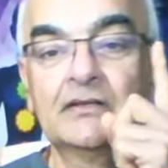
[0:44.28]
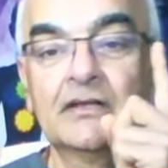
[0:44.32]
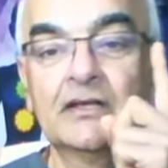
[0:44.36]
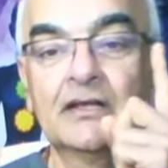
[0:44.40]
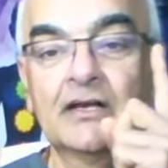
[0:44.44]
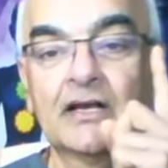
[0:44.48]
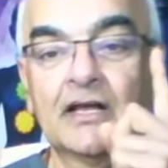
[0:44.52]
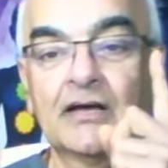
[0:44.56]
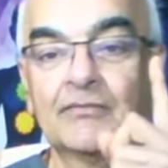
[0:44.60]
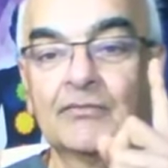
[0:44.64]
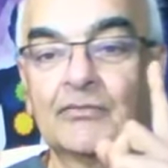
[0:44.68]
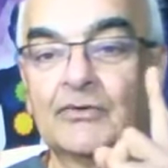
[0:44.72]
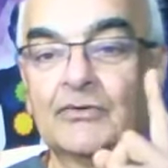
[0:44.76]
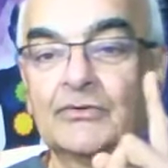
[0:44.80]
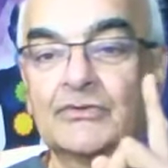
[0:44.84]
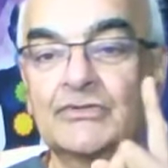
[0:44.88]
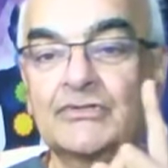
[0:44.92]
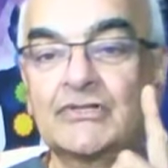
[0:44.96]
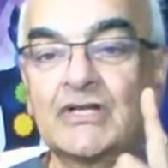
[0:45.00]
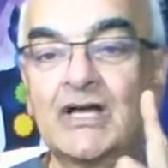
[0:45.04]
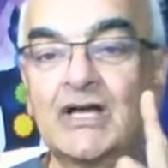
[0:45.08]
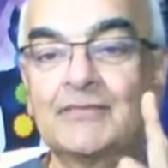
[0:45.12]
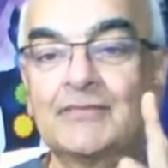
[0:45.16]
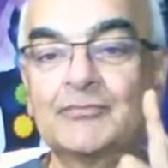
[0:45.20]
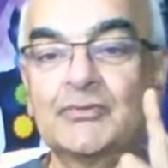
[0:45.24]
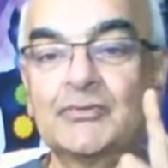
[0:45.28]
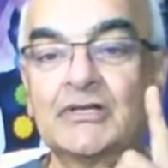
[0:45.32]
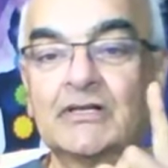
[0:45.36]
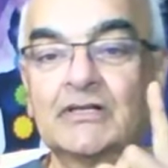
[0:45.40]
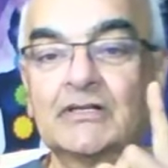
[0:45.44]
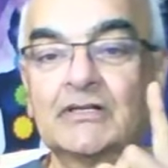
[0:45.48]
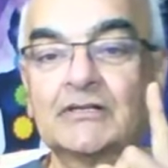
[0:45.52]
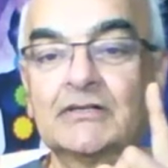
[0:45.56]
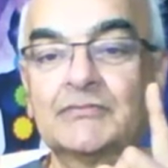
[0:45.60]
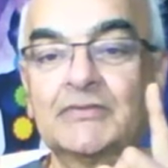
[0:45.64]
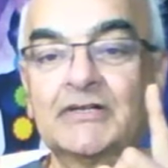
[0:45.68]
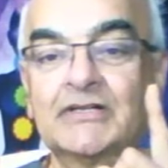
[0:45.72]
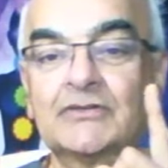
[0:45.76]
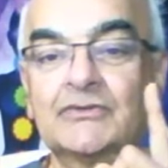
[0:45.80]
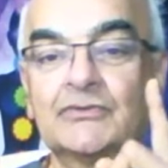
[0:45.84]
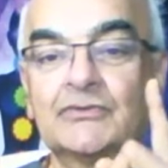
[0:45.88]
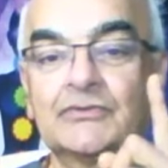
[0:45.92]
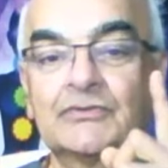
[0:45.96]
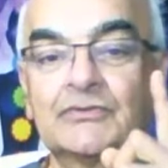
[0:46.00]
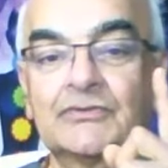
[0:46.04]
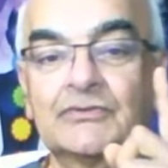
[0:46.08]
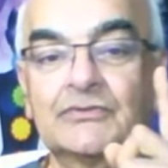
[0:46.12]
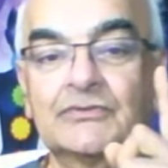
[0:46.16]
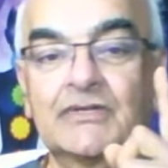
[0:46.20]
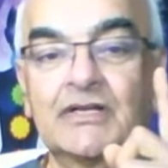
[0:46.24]
and I'm going to stop here a little bit
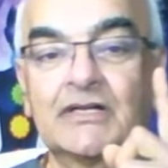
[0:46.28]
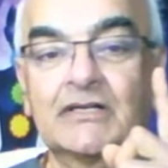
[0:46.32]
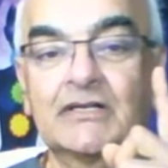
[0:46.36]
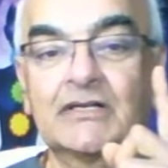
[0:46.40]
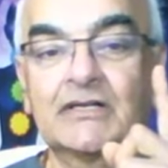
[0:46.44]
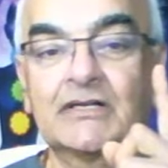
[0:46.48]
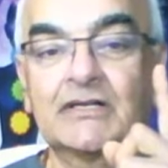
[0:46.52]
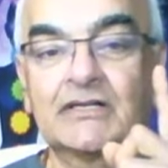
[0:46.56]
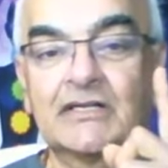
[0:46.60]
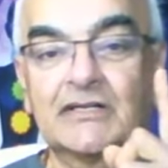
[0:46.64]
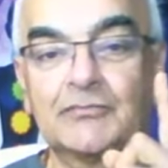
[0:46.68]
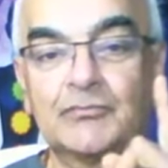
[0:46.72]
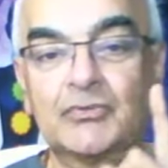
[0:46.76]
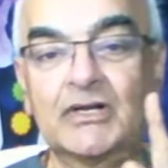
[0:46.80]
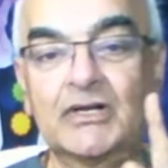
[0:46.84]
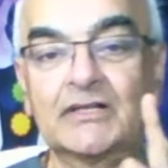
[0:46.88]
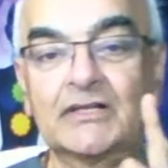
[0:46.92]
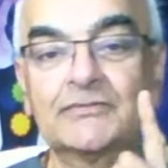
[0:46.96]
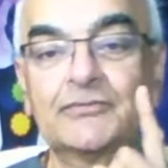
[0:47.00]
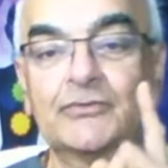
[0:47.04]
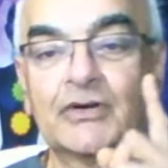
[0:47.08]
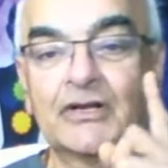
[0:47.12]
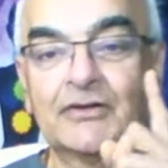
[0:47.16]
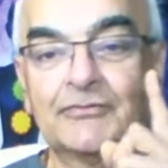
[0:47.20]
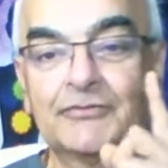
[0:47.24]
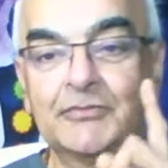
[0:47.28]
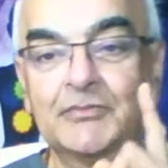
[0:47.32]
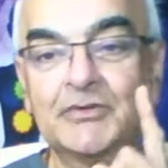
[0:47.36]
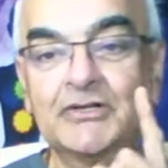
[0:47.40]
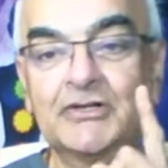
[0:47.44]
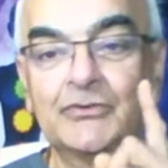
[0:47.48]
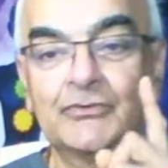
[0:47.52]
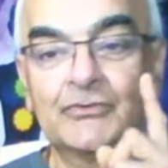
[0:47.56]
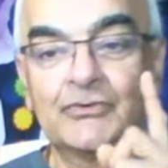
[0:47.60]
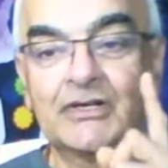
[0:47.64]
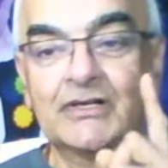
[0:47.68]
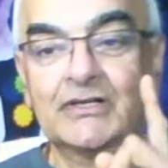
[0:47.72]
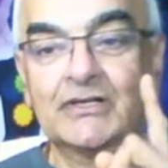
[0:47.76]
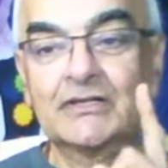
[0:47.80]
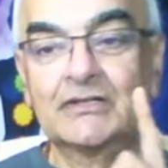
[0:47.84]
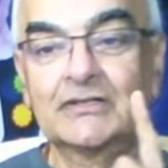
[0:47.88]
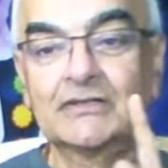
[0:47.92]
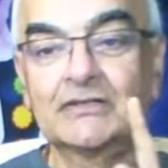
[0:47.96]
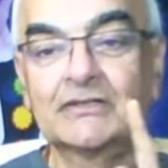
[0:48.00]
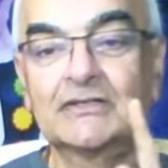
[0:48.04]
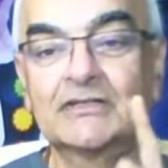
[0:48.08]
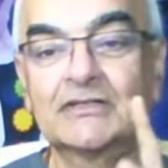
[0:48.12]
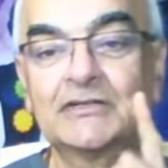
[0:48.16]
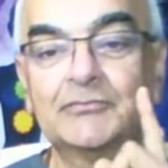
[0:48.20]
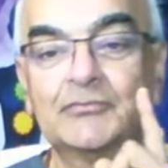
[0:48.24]
to take a deep breath, for everybody to take a
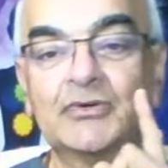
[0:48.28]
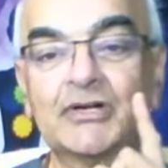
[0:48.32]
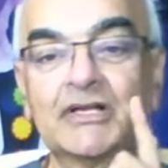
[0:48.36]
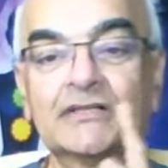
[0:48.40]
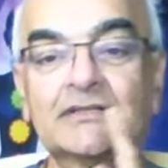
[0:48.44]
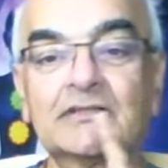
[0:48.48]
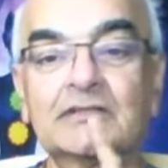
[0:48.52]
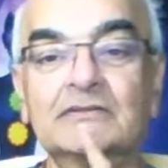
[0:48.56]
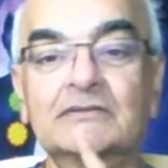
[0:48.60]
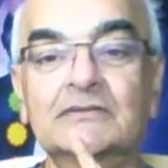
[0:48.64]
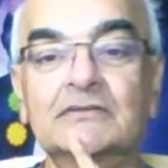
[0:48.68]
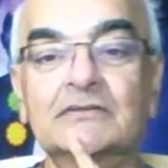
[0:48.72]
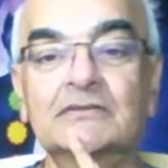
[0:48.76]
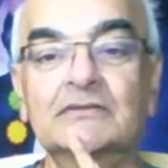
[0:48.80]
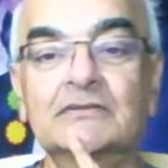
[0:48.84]
little deep breath.